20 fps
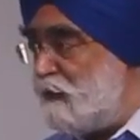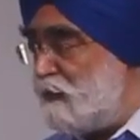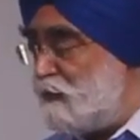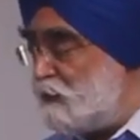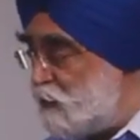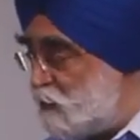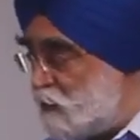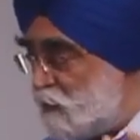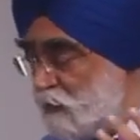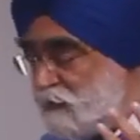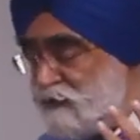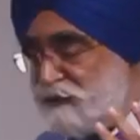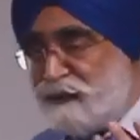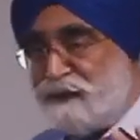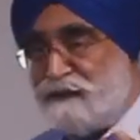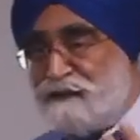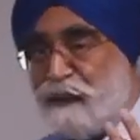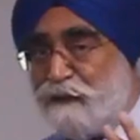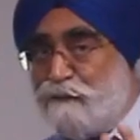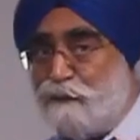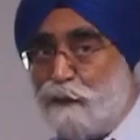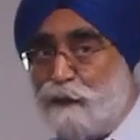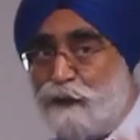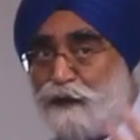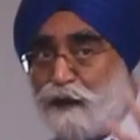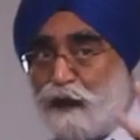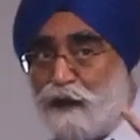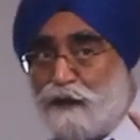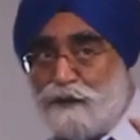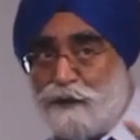So those things have to be
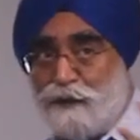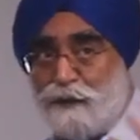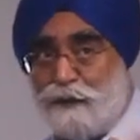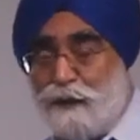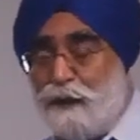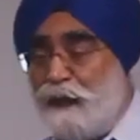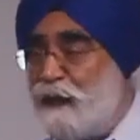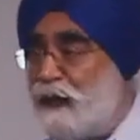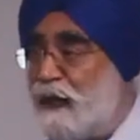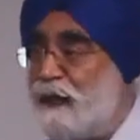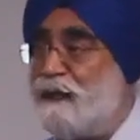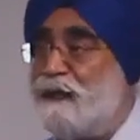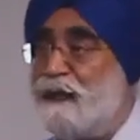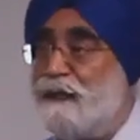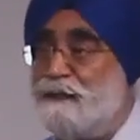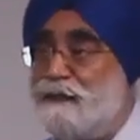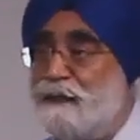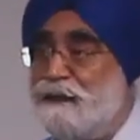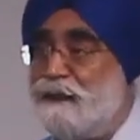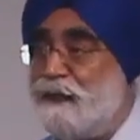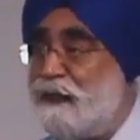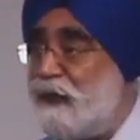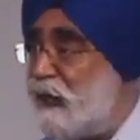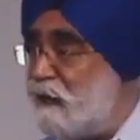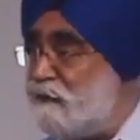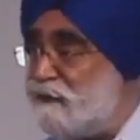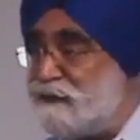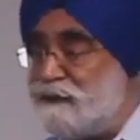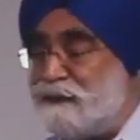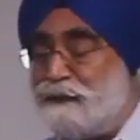thought through, and I think they
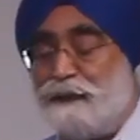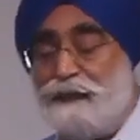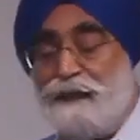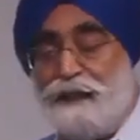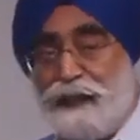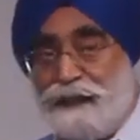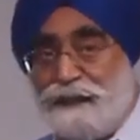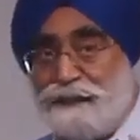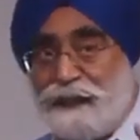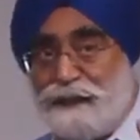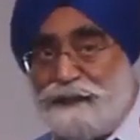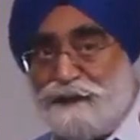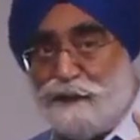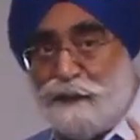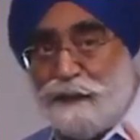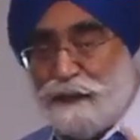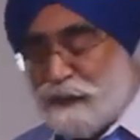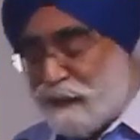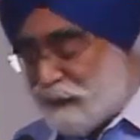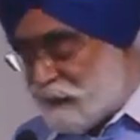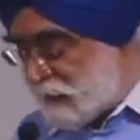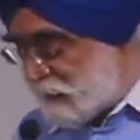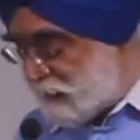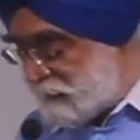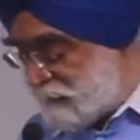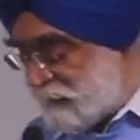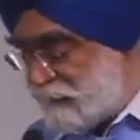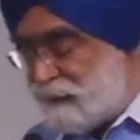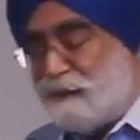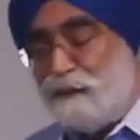haven't. And that's why I
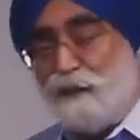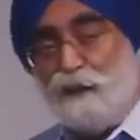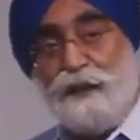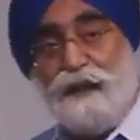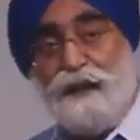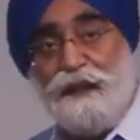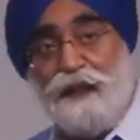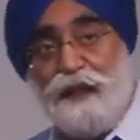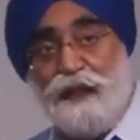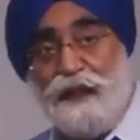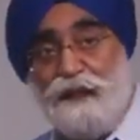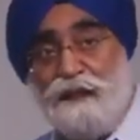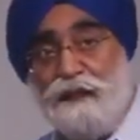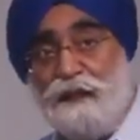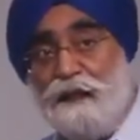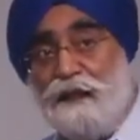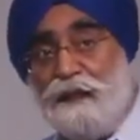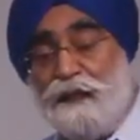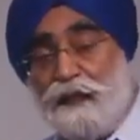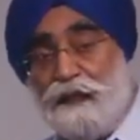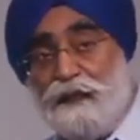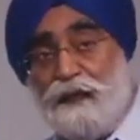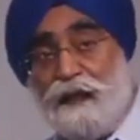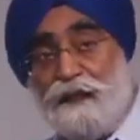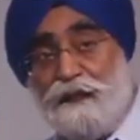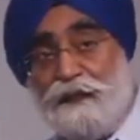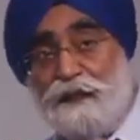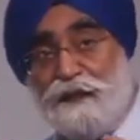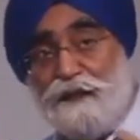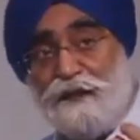think we need in
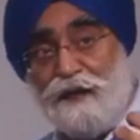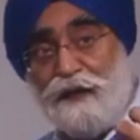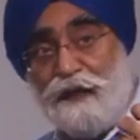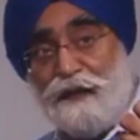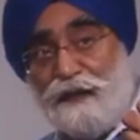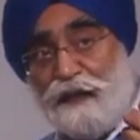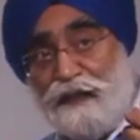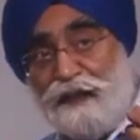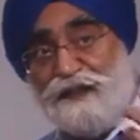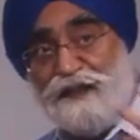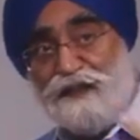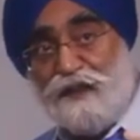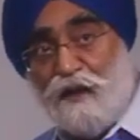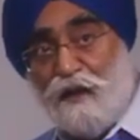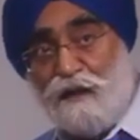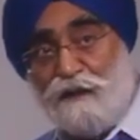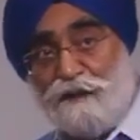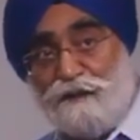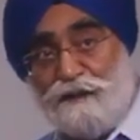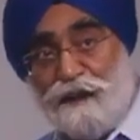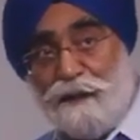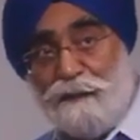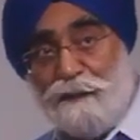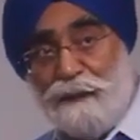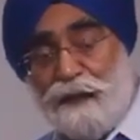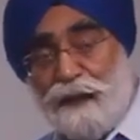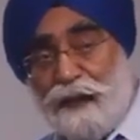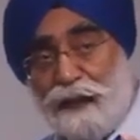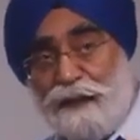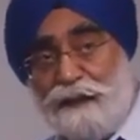our country at least talk to them
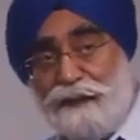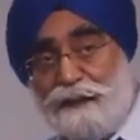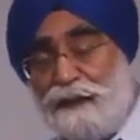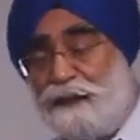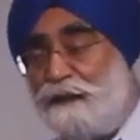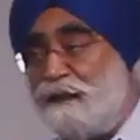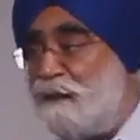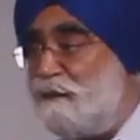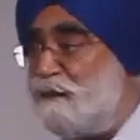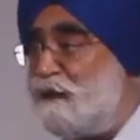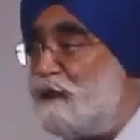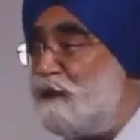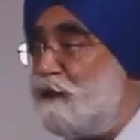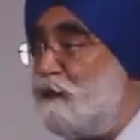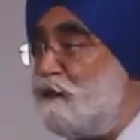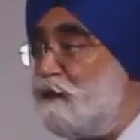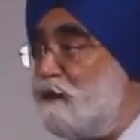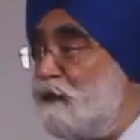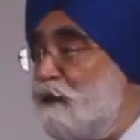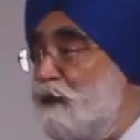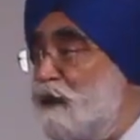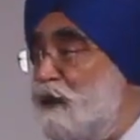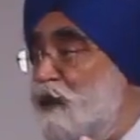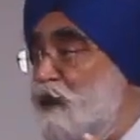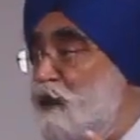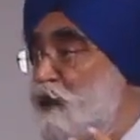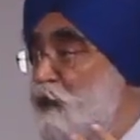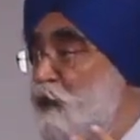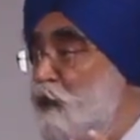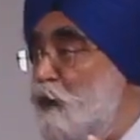and tell them that, look,
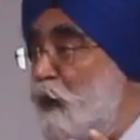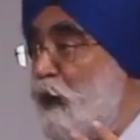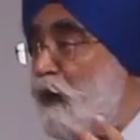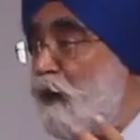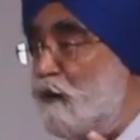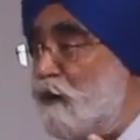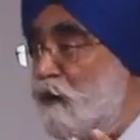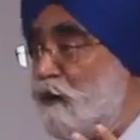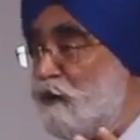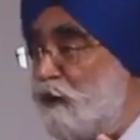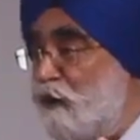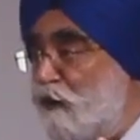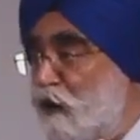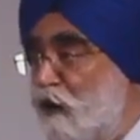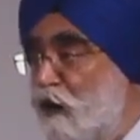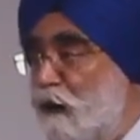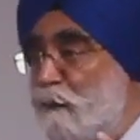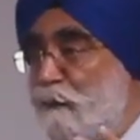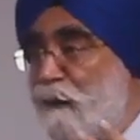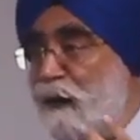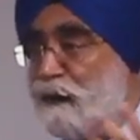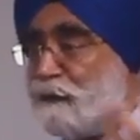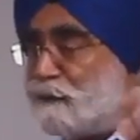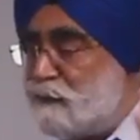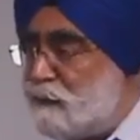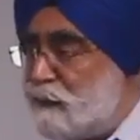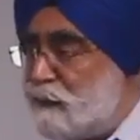you are on the wrong path.